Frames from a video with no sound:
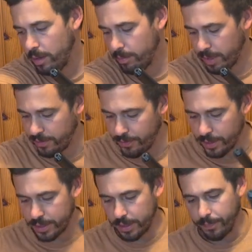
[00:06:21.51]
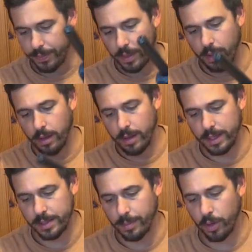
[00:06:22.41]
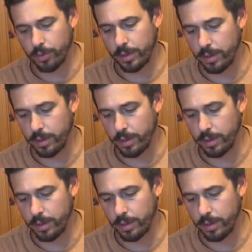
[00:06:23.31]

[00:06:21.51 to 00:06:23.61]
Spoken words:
but first let's mount